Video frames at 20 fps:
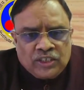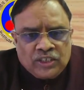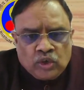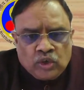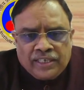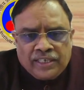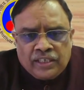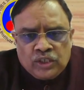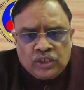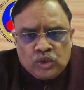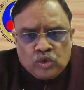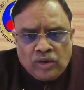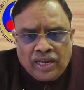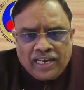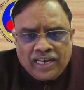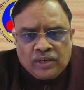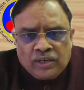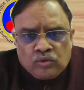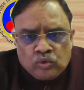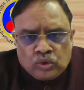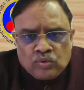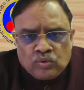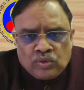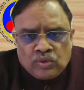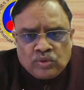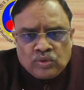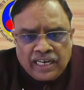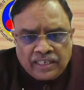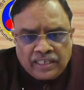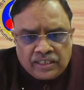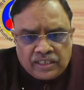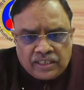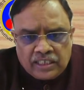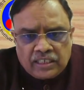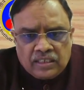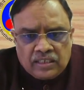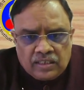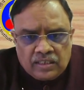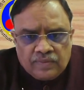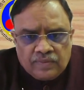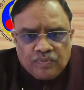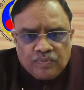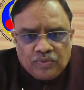I joined in July 2019,